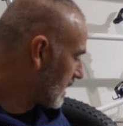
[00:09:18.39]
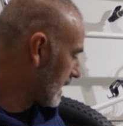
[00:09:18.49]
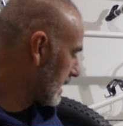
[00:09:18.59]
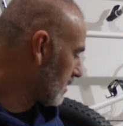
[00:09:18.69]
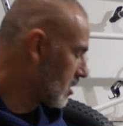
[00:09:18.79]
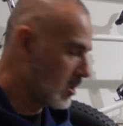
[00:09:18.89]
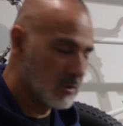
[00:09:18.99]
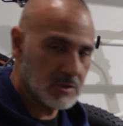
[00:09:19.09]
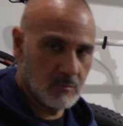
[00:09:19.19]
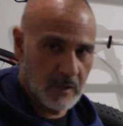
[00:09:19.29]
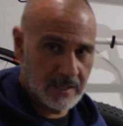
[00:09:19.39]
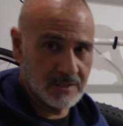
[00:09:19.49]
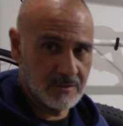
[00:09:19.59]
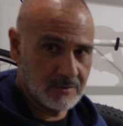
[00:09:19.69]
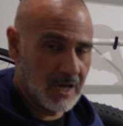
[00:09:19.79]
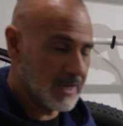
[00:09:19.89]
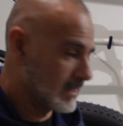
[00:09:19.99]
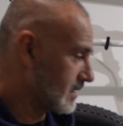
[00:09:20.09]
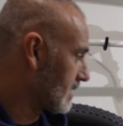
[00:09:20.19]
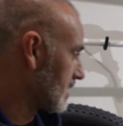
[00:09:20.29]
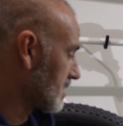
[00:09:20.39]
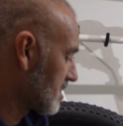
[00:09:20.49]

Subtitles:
that it can go, so where I can still tighten it, and it's